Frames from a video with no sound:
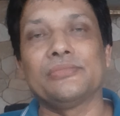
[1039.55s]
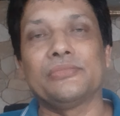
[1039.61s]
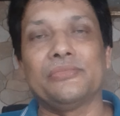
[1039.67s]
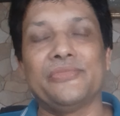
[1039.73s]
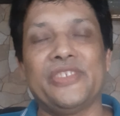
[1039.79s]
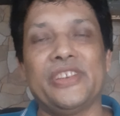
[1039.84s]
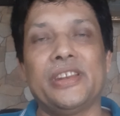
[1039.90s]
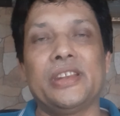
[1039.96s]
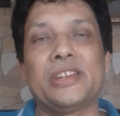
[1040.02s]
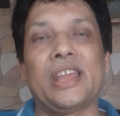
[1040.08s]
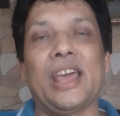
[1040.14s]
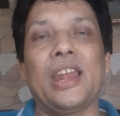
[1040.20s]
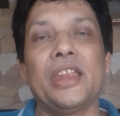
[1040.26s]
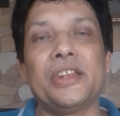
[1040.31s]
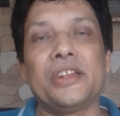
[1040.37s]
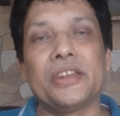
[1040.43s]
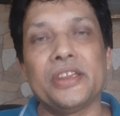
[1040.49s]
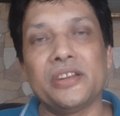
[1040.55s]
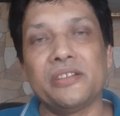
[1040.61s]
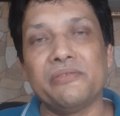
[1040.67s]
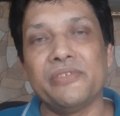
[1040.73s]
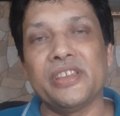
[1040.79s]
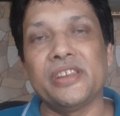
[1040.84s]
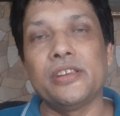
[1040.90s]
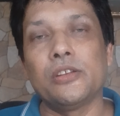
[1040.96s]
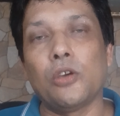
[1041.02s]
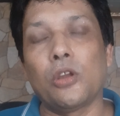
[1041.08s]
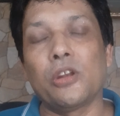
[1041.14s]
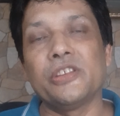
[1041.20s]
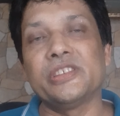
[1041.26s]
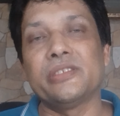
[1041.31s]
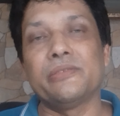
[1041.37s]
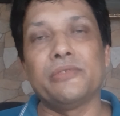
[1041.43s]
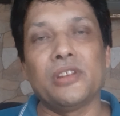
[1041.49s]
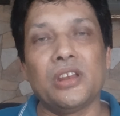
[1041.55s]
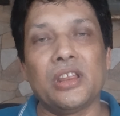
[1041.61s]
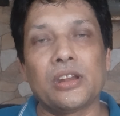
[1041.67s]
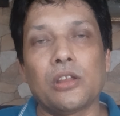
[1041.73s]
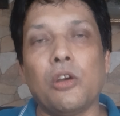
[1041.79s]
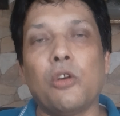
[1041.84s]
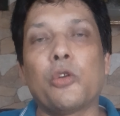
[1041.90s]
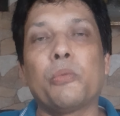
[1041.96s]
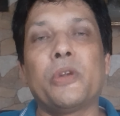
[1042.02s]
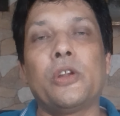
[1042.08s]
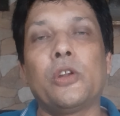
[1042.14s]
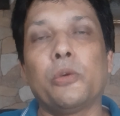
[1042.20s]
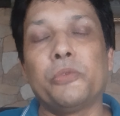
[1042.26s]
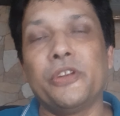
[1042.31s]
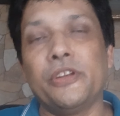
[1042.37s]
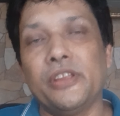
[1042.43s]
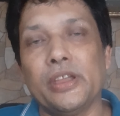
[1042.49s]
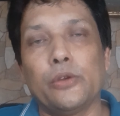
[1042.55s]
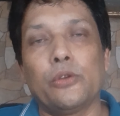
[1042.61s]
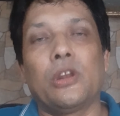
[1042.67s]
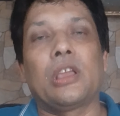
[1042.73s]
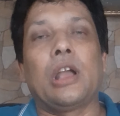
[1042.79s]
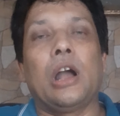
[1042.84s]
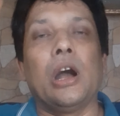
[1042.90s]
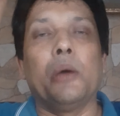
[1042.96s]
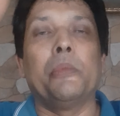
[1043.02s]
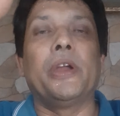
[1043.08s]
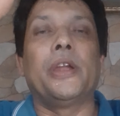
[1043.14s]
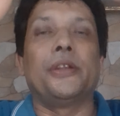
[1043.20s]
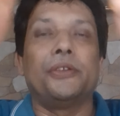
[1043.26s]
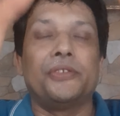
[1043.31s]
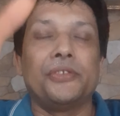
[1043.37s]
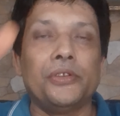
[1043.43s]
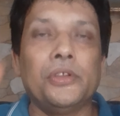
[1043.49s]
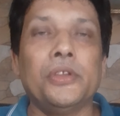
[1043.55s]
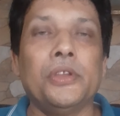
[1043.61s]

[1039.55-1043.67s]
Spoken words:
very talented, very knowledgeable, and Government of India will come and